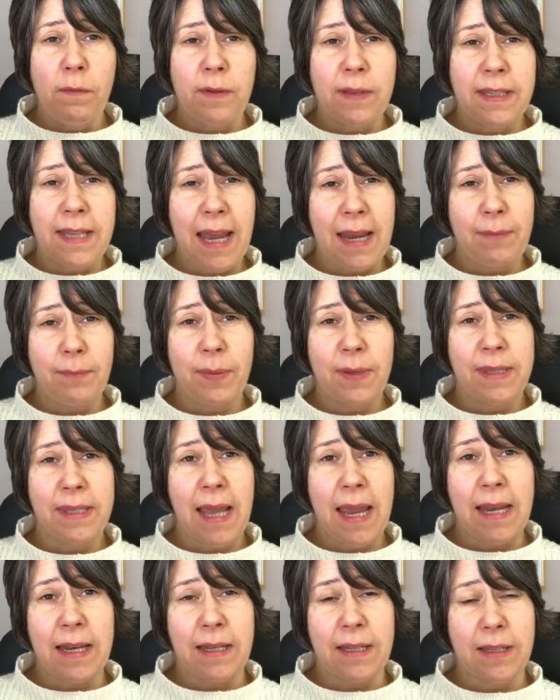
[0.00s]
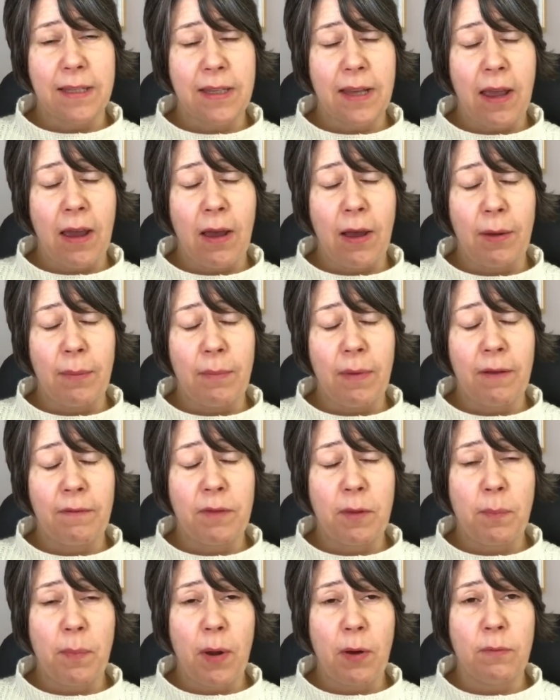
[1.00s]
over 10%
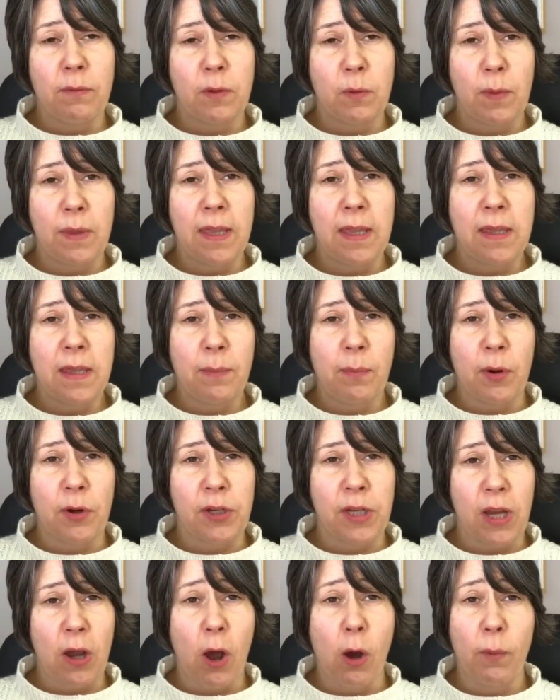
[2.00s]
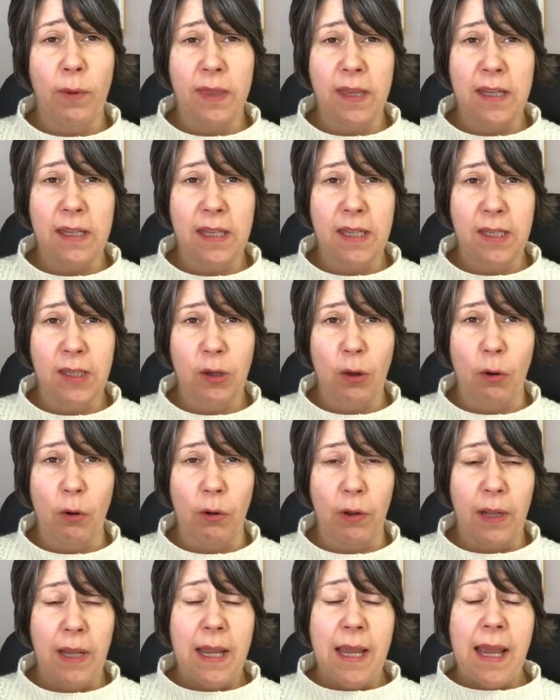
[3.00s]
of the bones within the body are within the
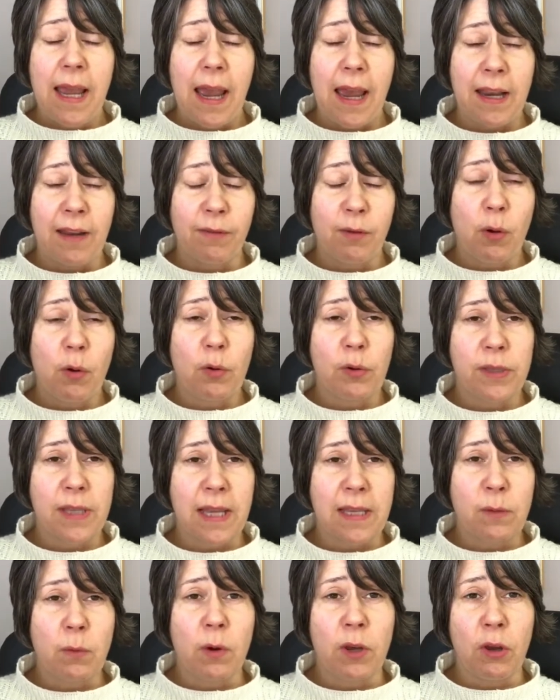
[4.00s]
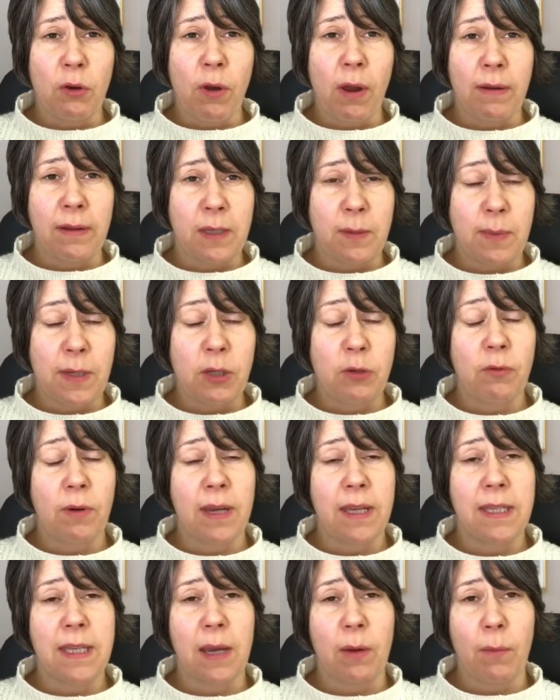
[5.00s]
skull. And of course, that's what you're going to be
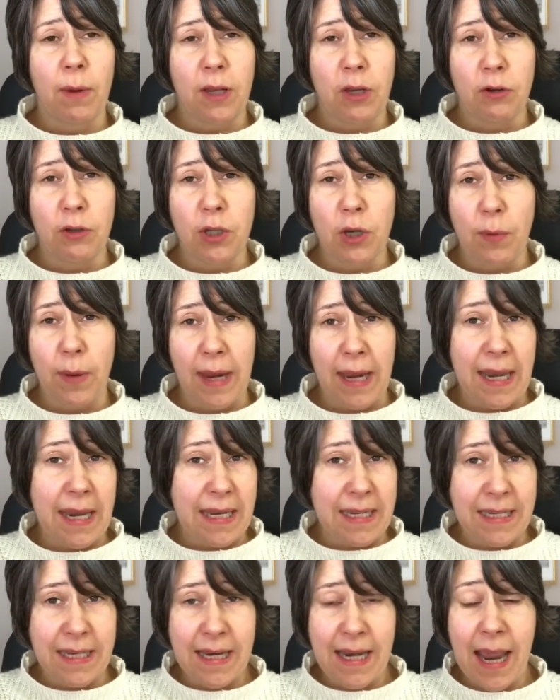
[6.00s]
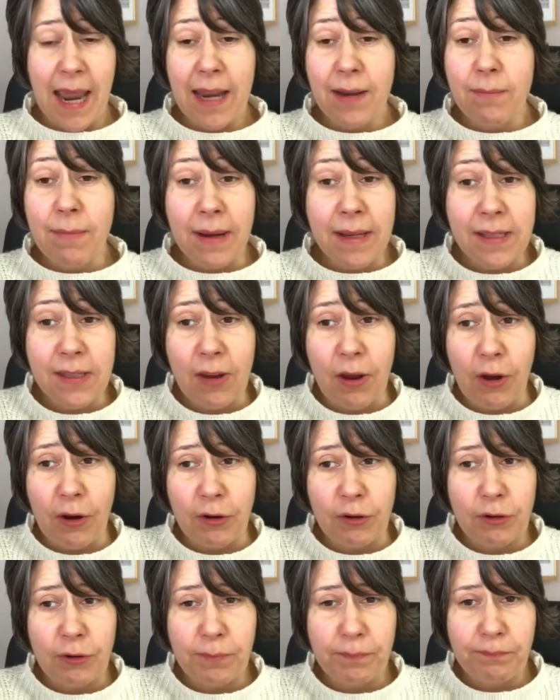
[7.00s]
treating when you're doing an Indian head
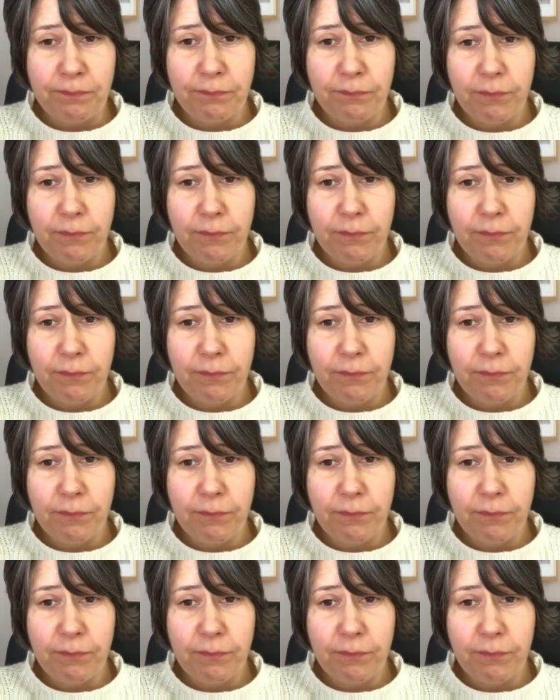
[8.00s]
massage.